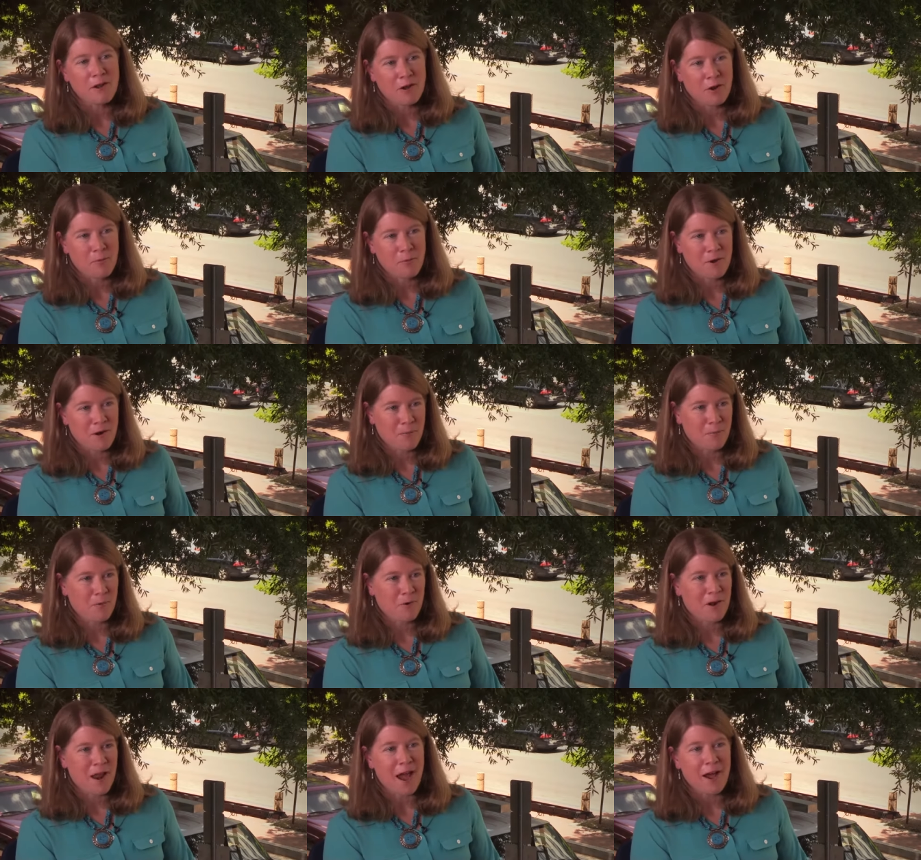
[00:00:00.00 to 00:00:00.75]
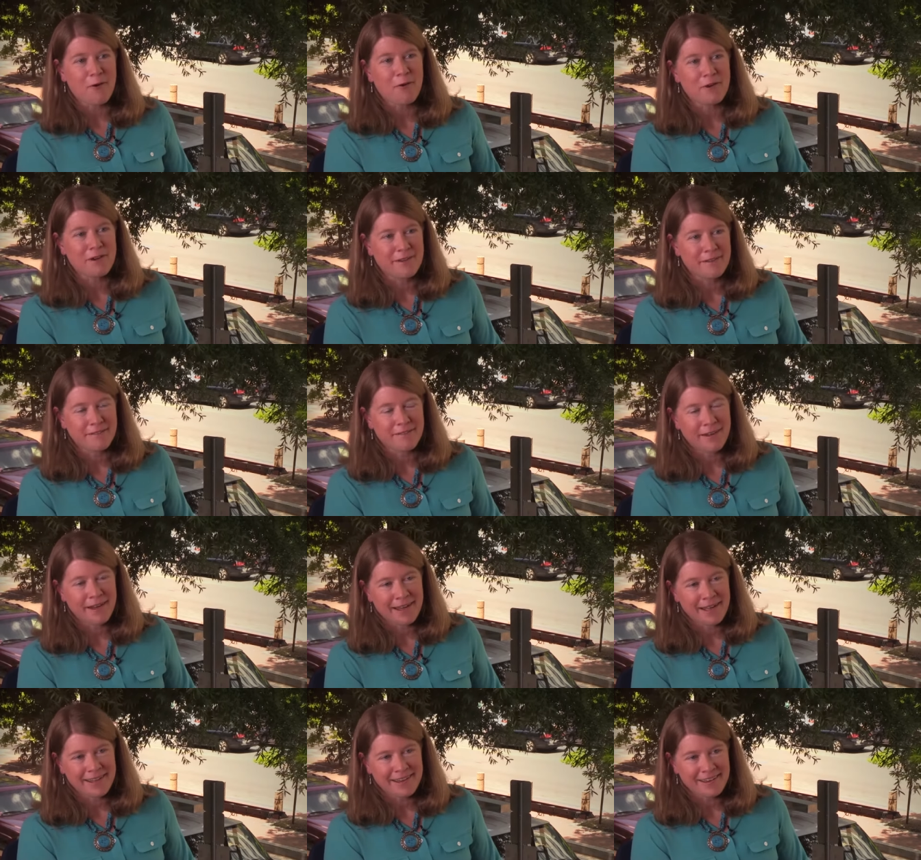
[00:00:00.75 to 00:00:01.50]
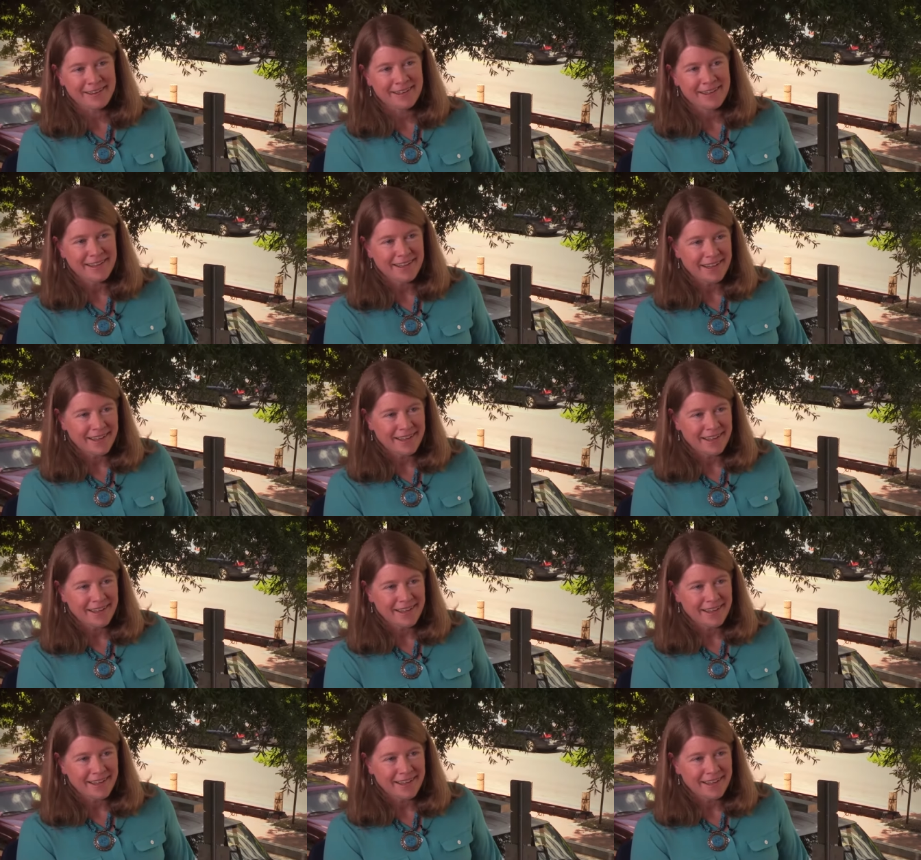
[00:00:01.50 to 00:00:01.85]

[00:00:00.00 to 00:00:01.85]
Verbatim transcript: you know, we're, we're not going to find